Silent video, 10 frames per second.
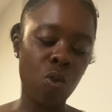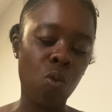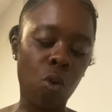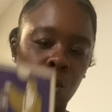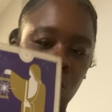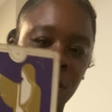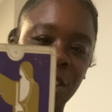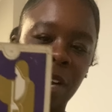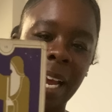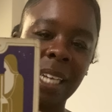or
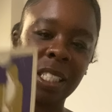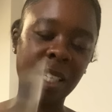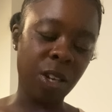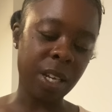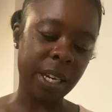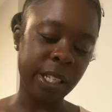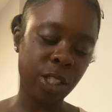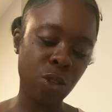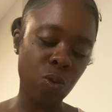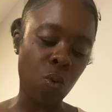what you're actually looking into,